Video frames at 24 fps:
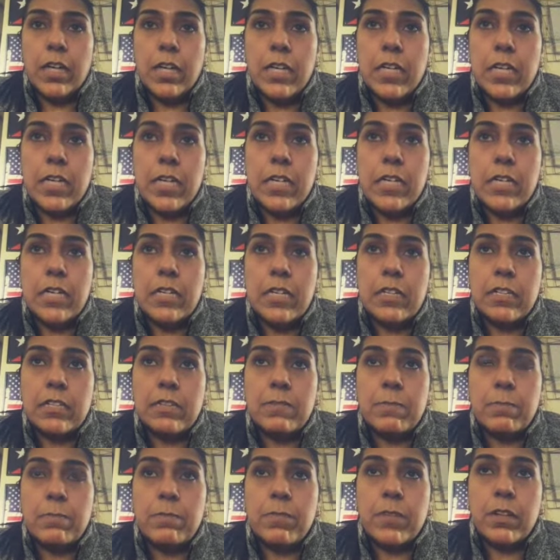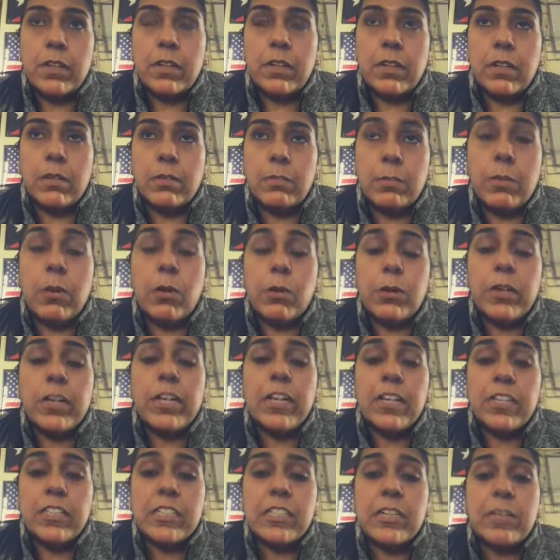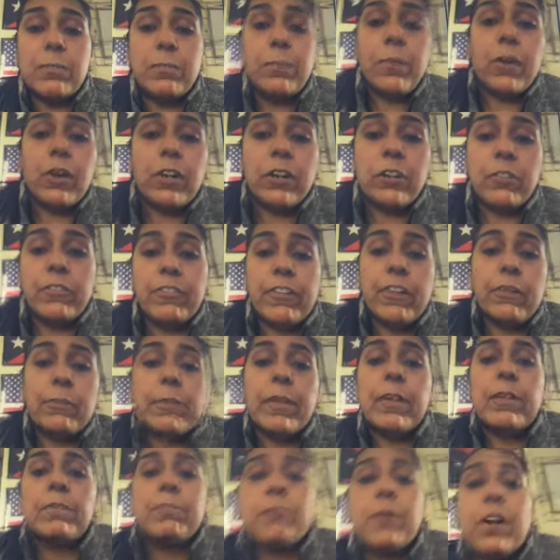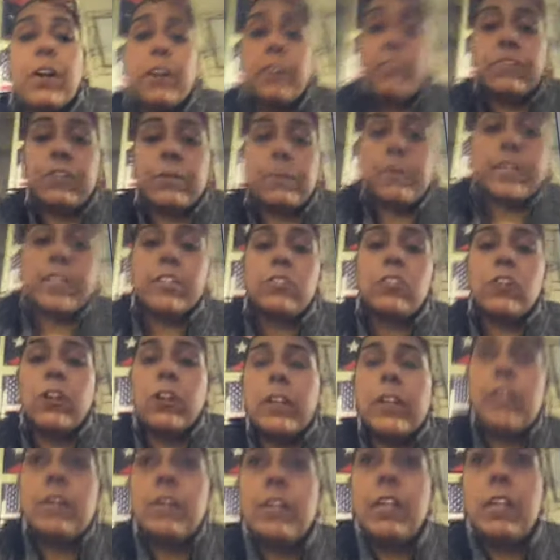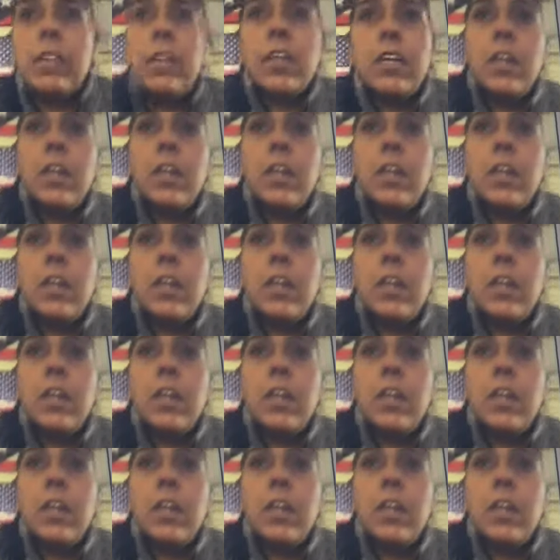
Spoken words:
is Puerto Ricans are part of a big part of the military